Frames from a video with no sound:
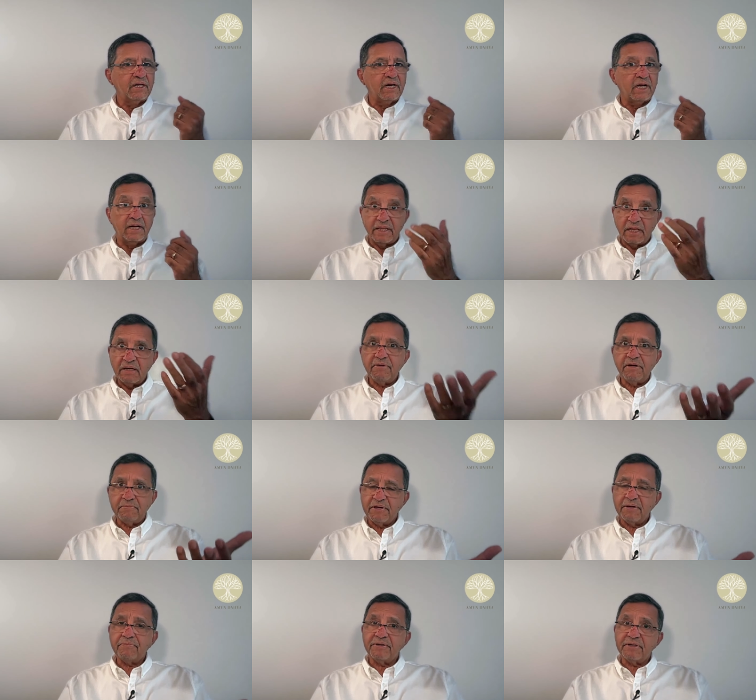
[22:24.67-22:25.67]
And there'll be
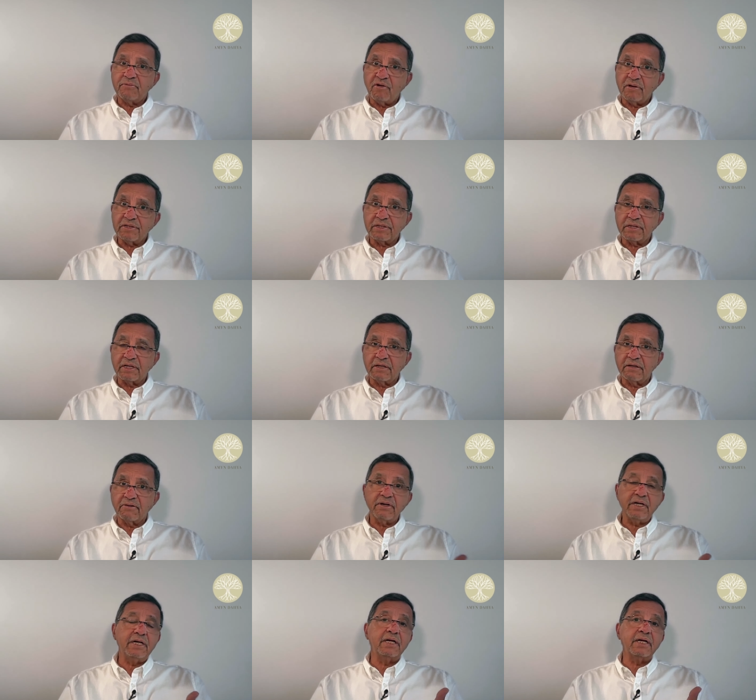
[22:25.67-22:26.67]
people watching,
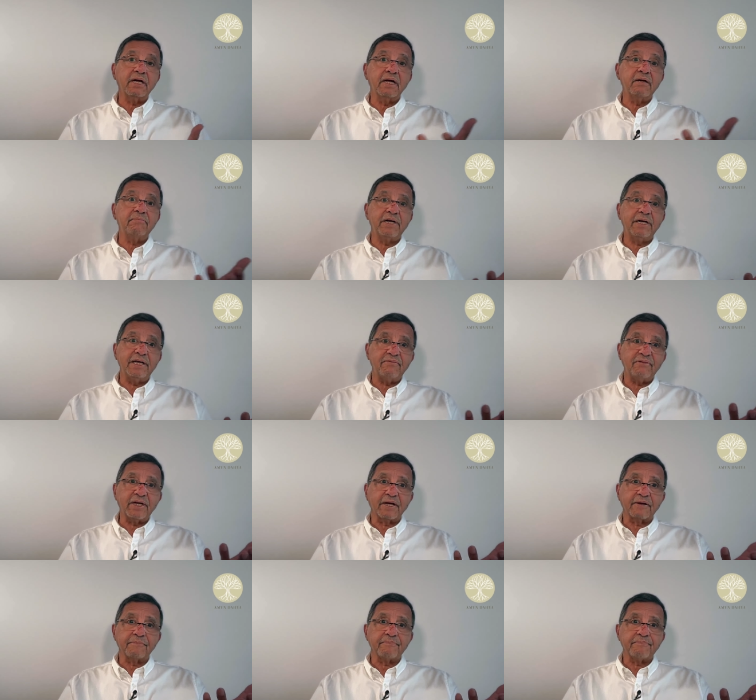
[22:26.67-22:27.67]
reading, and
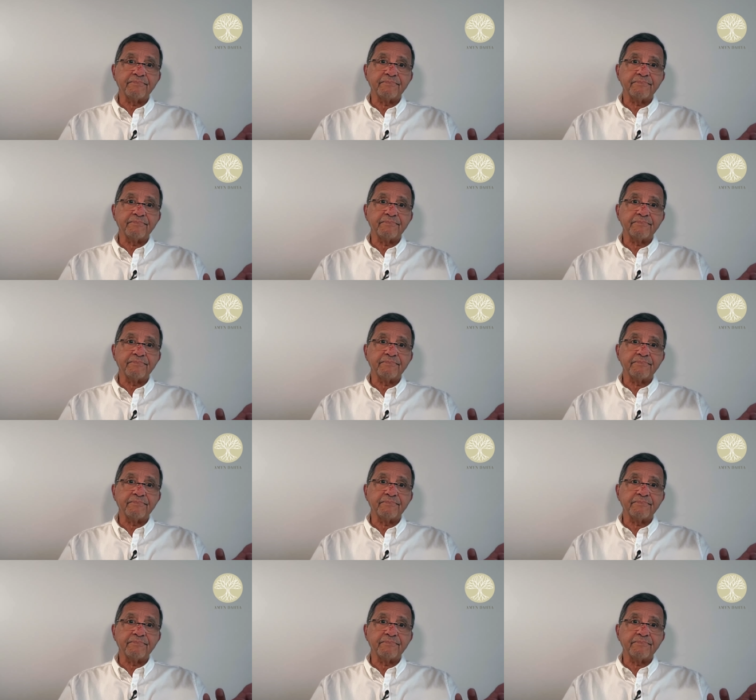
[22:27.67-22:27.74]
believing.